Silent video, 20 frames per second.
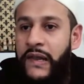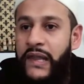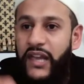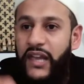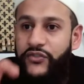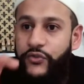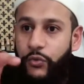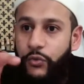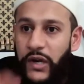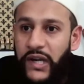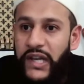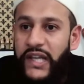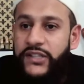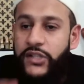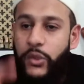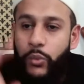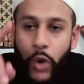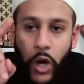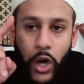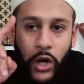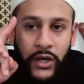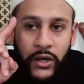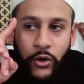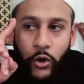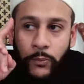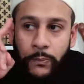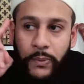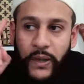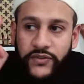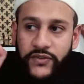It's religion what
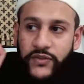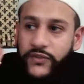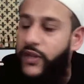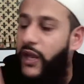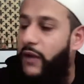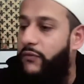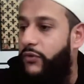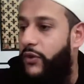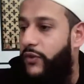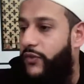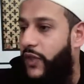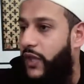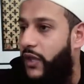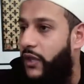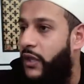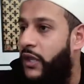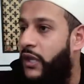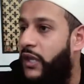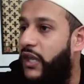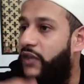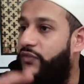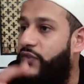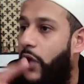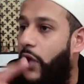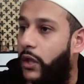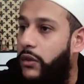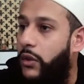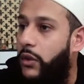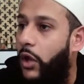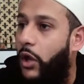encompasses everything. It's
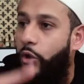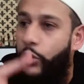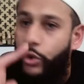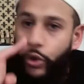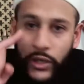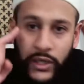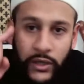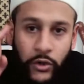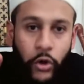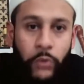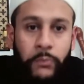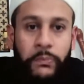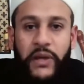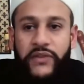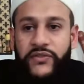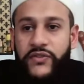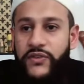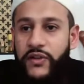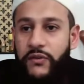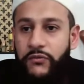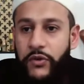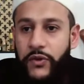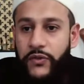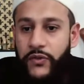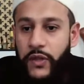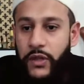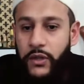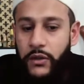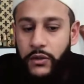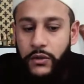Allah who encompasses
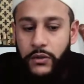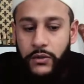everything.